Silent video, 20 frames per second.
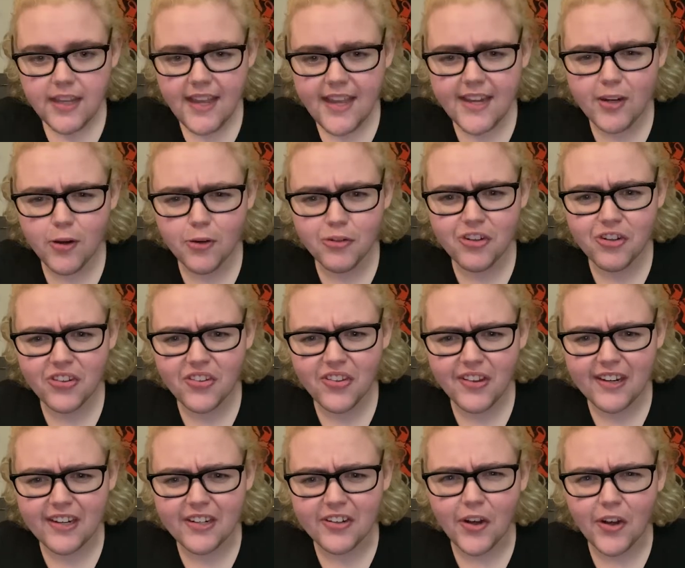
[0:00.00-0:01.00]
And you're just,
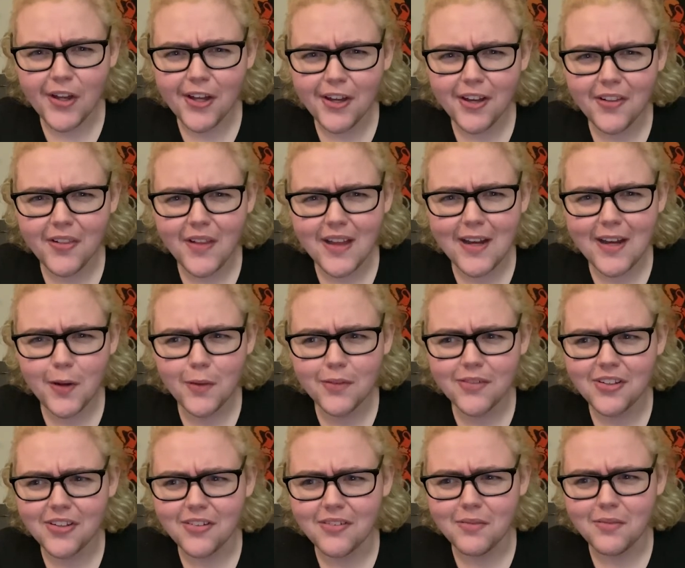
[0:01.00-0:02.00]
like, not allowed
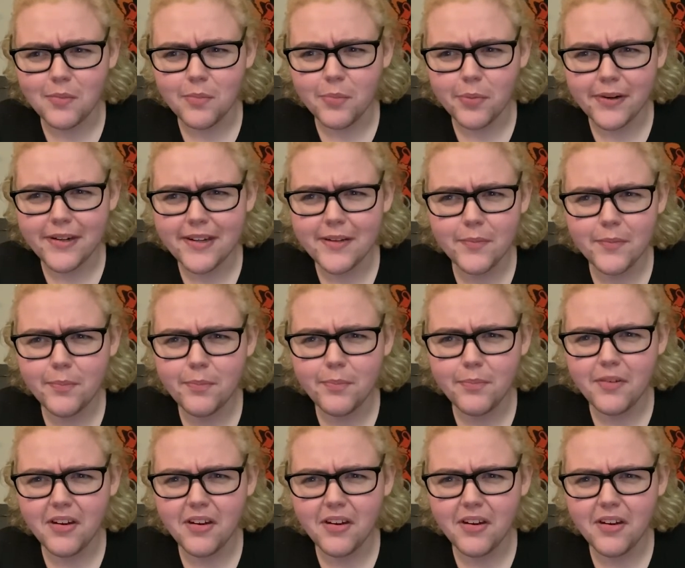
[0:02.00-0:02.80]
to bring